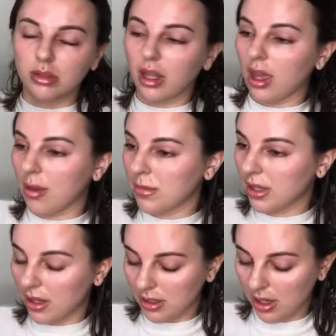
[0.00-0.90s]
I'm
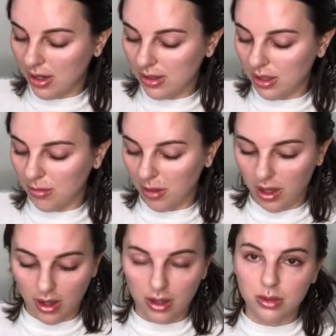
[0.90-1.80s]
sanitizing my
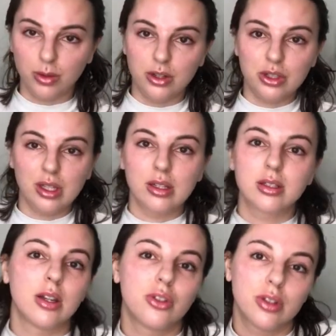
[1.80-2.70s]
hand where I just had to
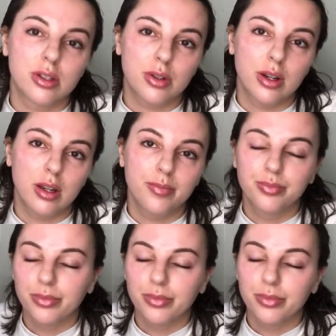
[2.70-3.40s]
touch the screen.